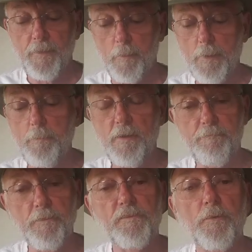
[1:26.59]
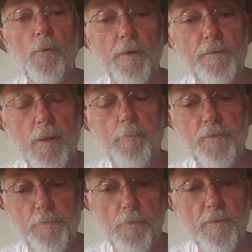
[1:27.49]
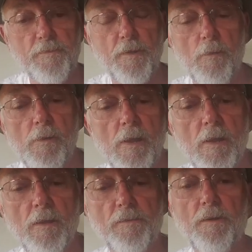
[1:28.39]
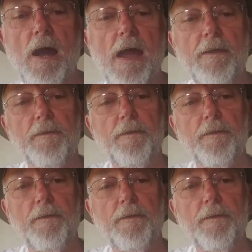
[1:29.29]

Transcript: and maybe a couple of stories. So all right,